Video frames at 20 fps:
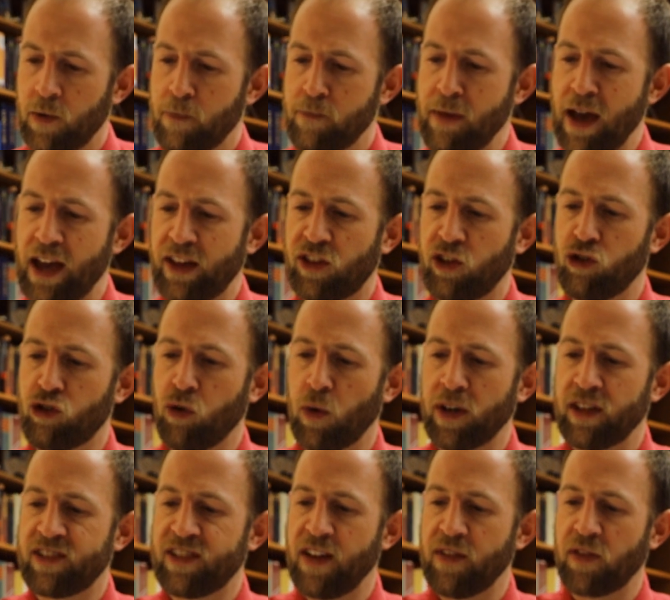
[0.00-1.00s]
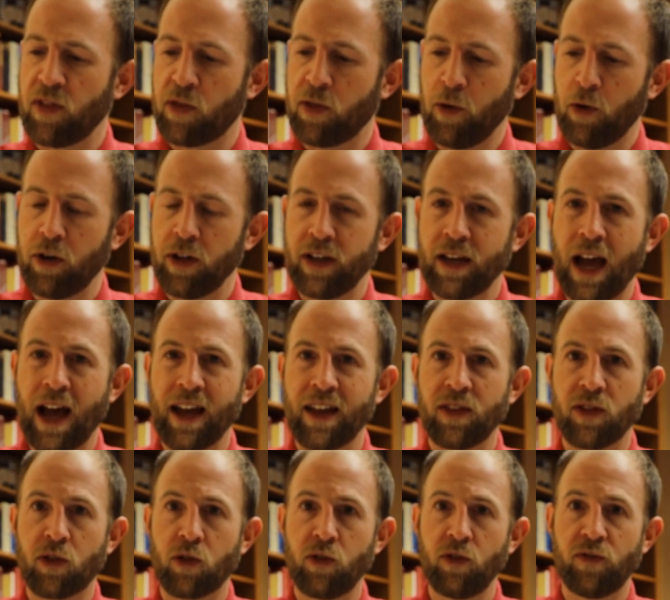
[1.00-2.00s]
Matthew 27,
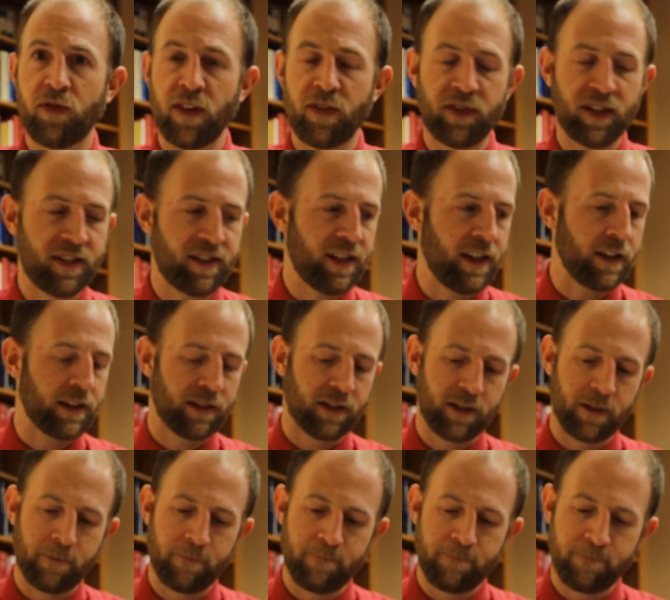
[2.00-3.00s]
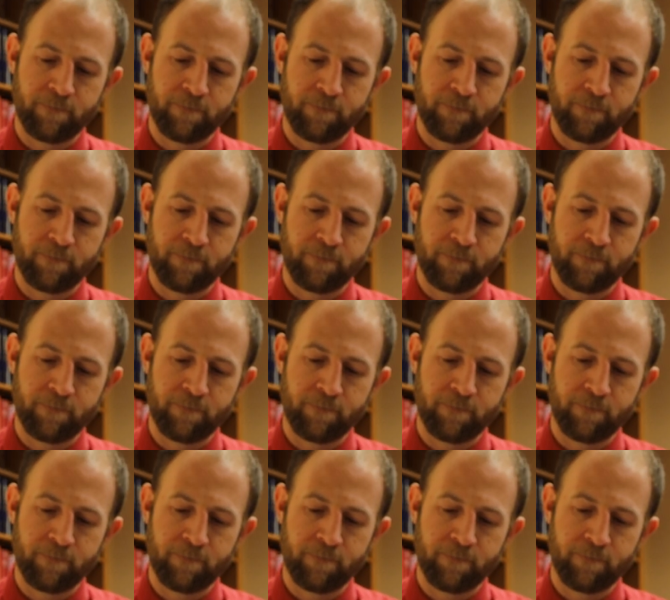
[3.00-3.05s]
39 through 56.